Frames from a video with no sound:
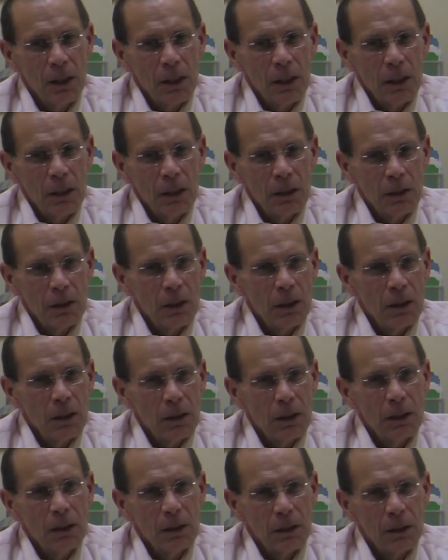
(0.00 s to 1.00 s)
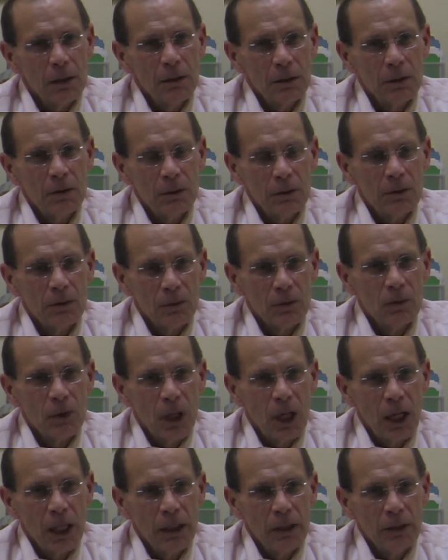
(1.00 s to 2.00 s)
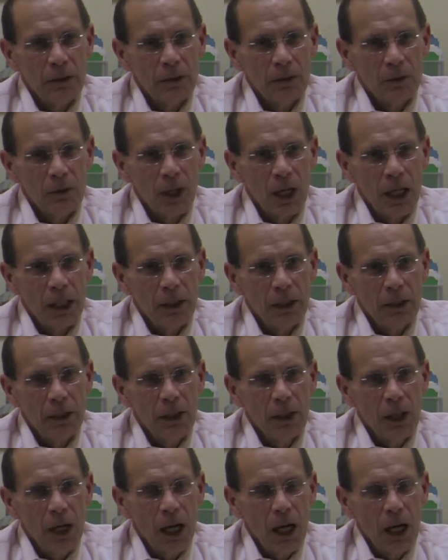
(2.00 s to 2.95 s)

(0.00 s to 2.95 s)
or are they different people? Who are these people?